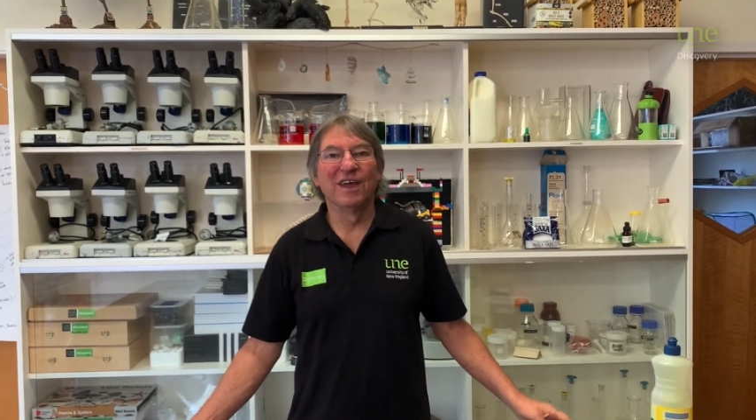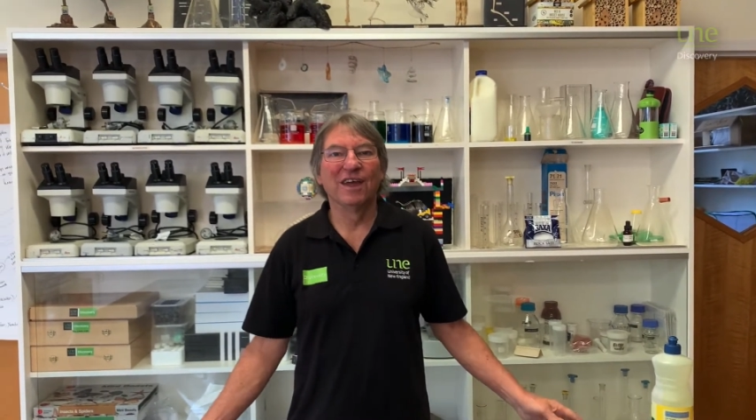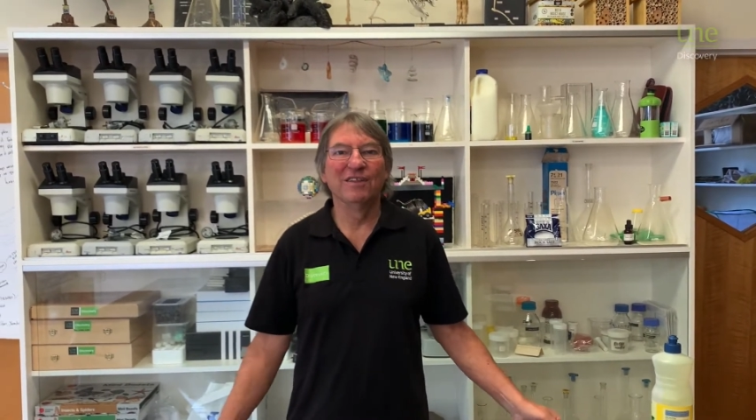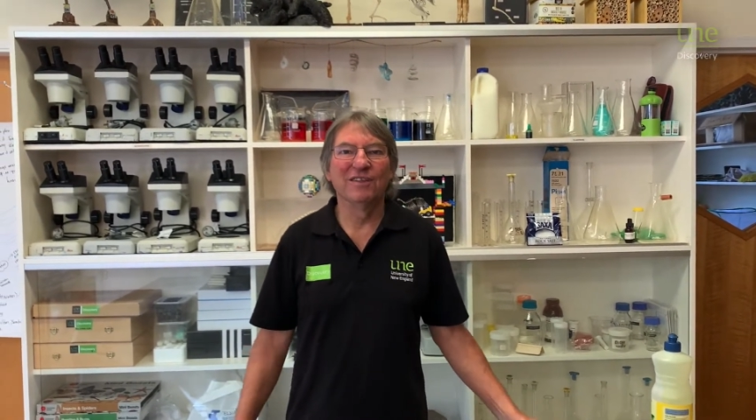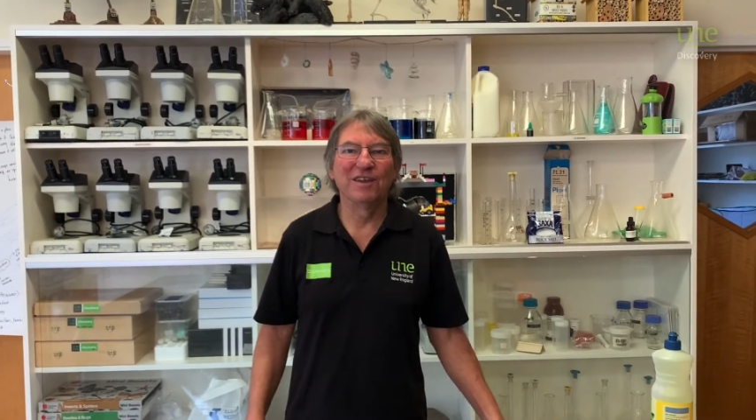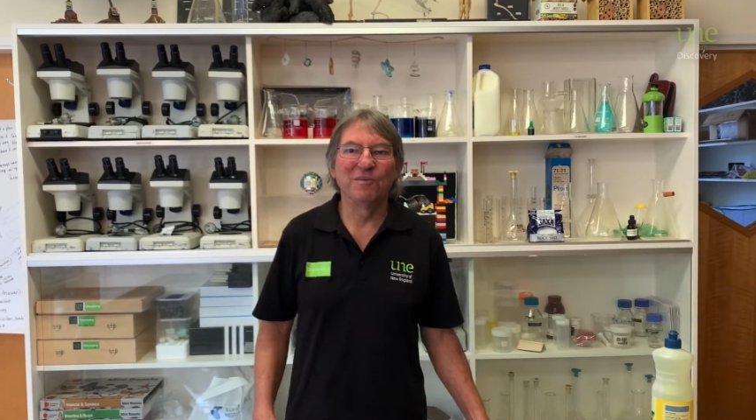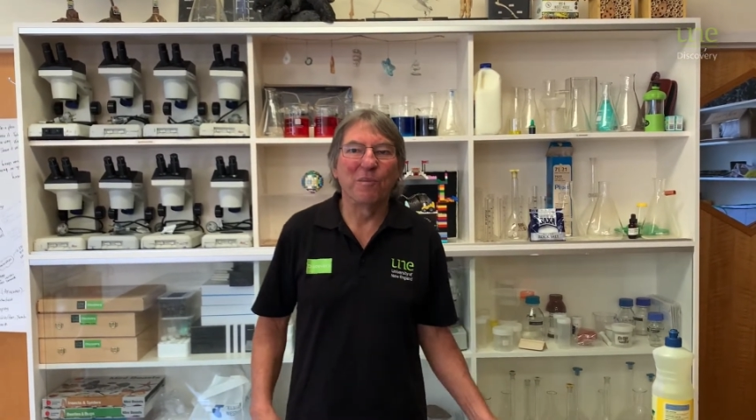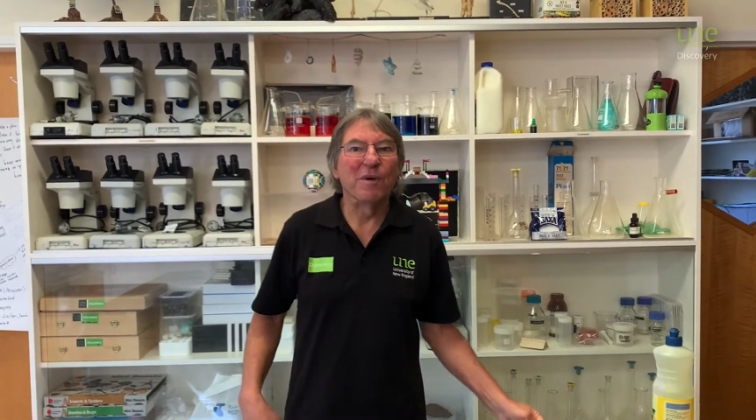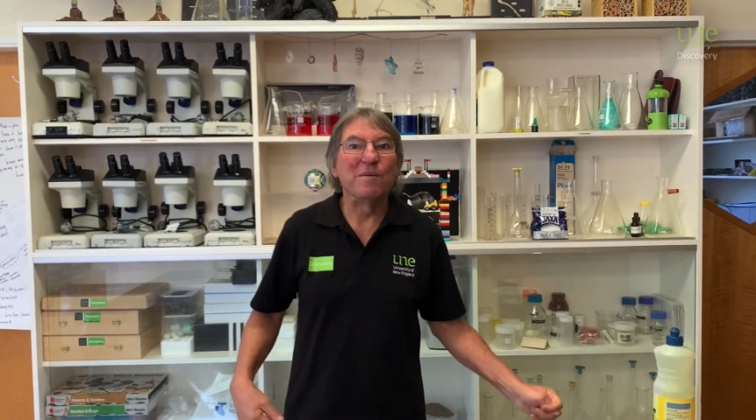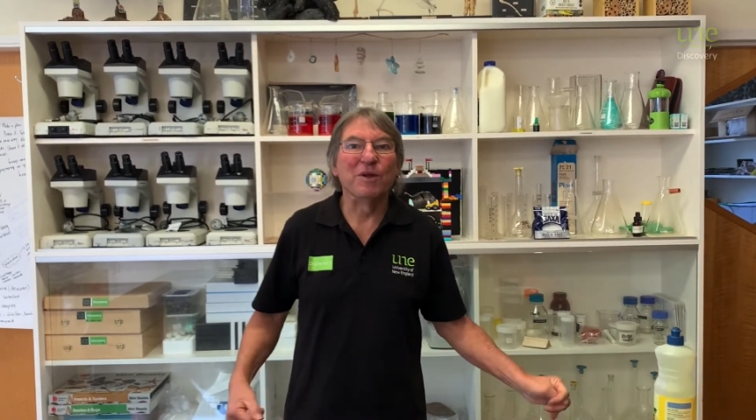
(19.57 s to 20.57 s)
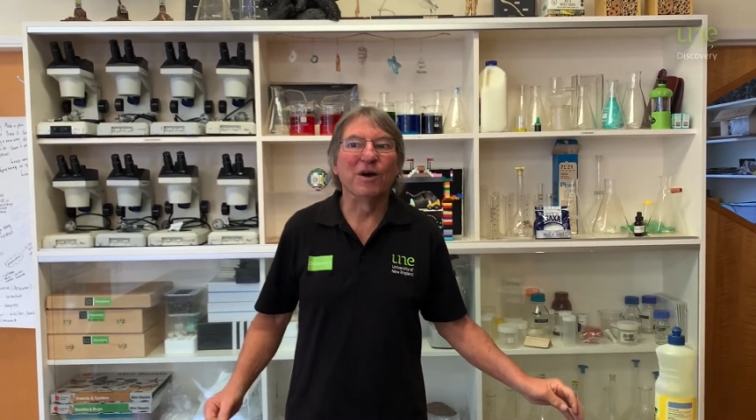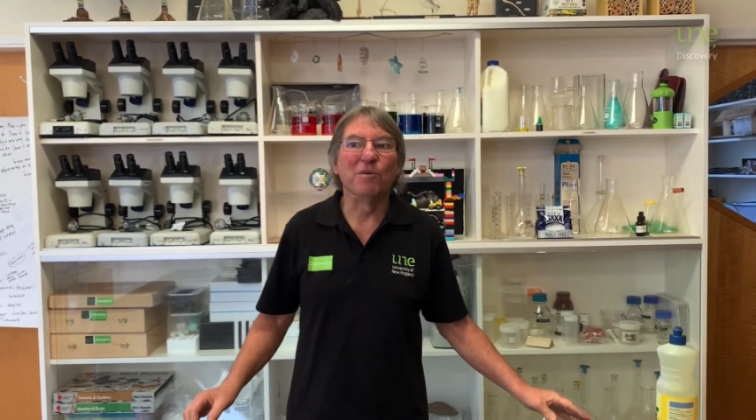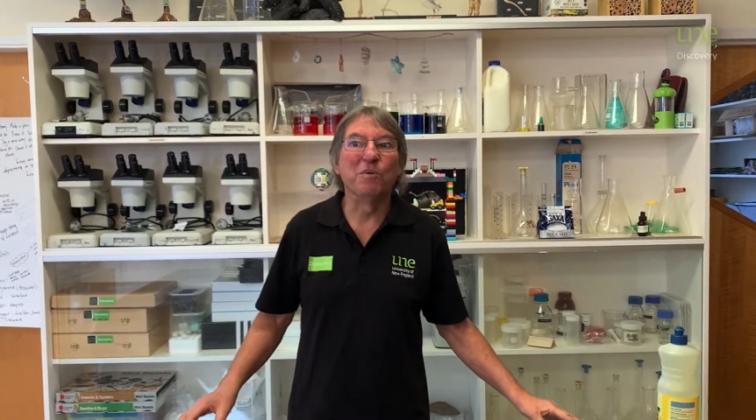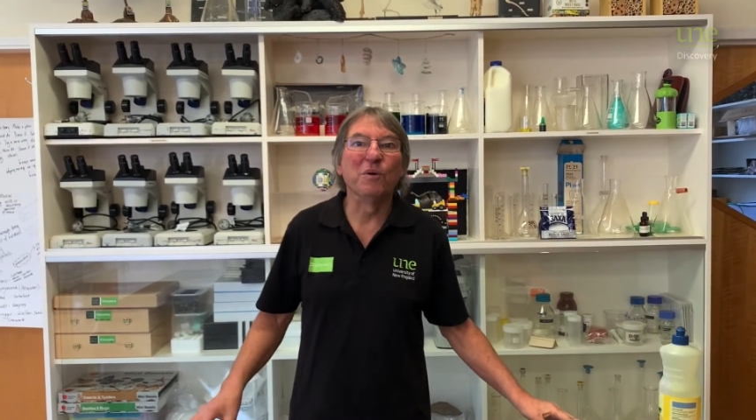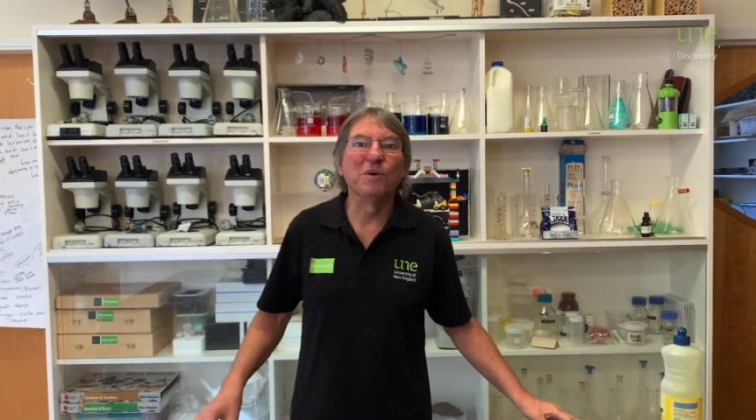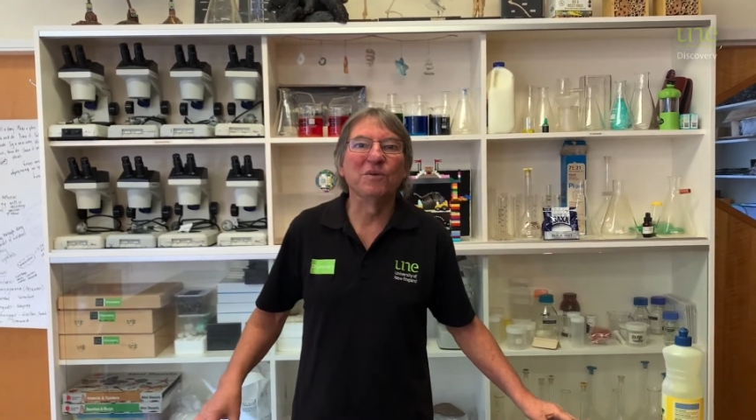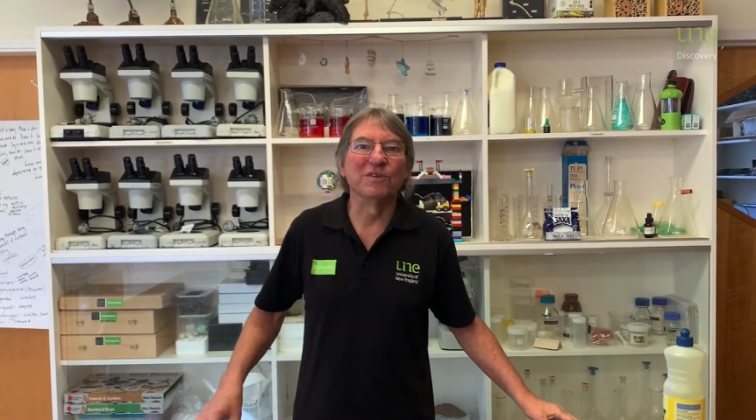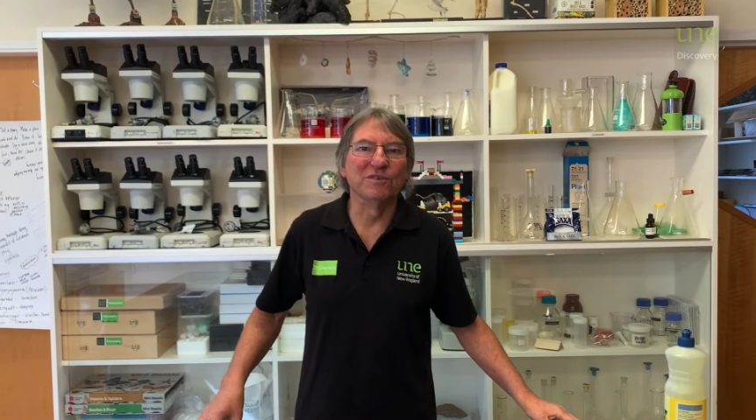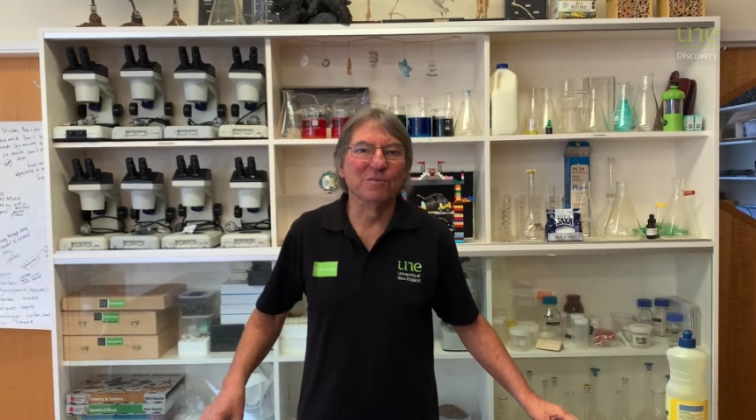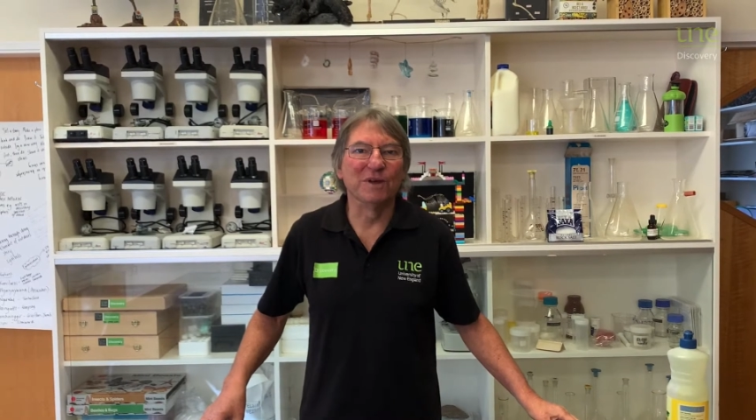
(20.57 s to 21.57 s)
and then maybe I'll pause
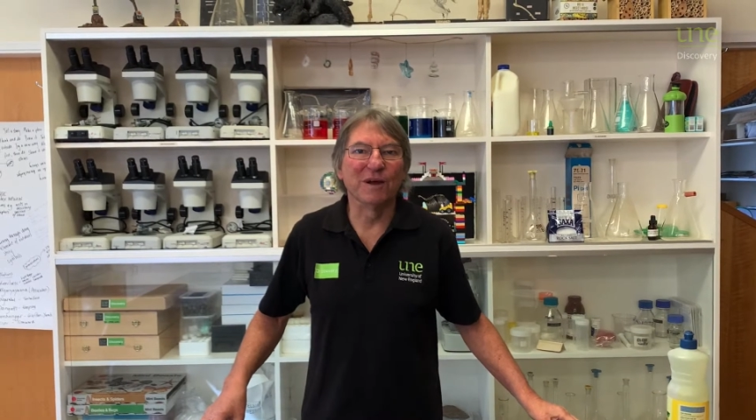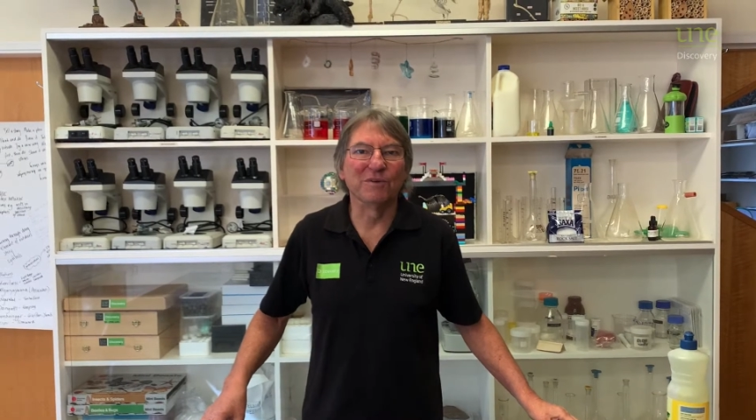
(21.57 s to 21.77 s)
and you'll be able